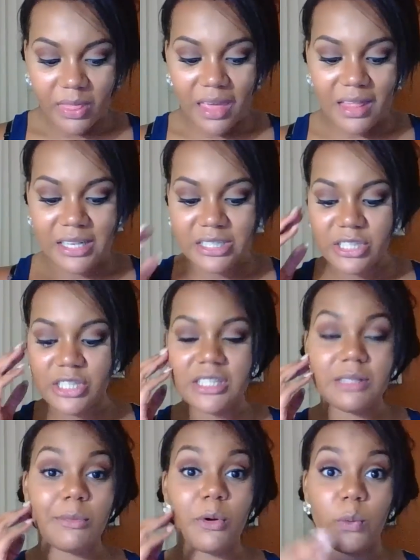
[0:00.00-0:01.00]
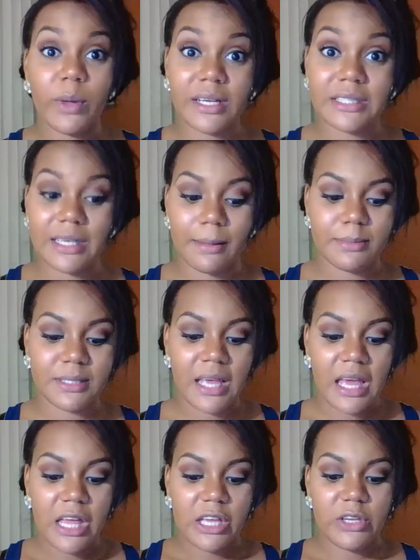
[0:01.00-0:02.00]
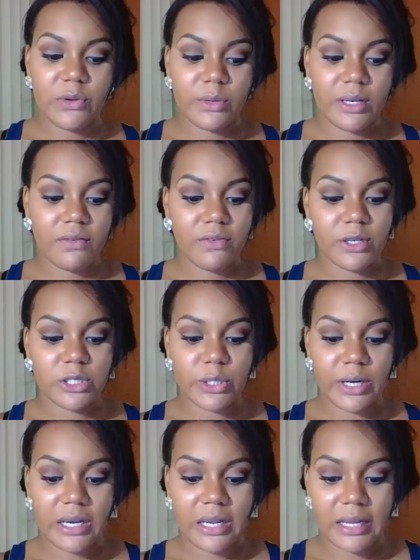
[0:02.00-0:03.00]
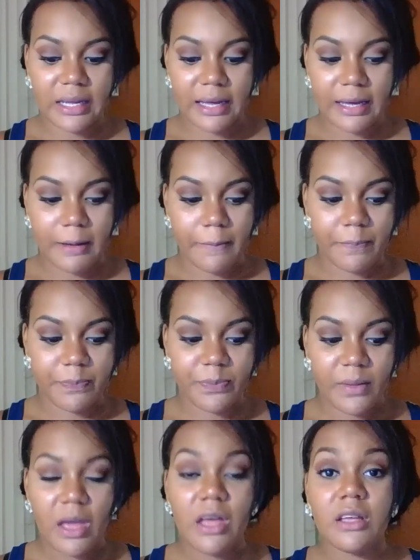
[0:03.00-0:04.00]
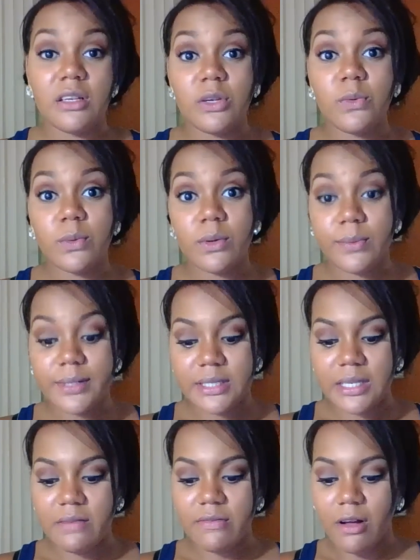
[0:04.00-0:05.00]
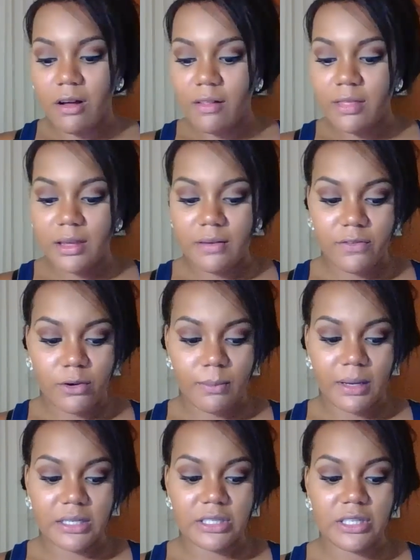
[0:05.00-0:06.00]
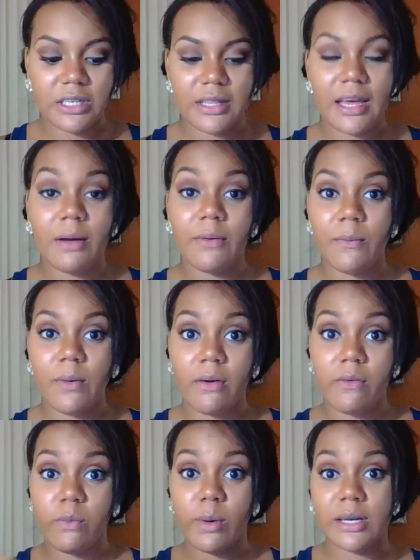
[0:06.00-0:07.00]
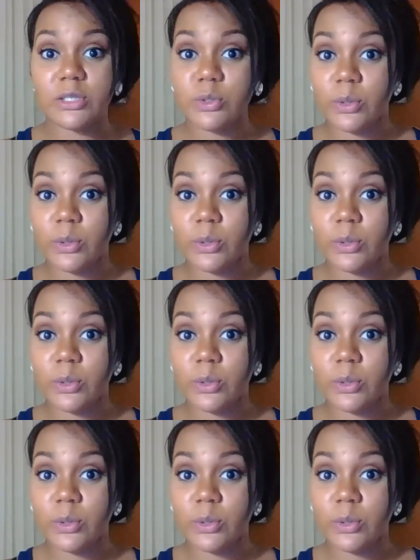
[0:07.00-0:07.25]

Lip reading: these are just some quick tips you'll need for training. You will receive all the information of what is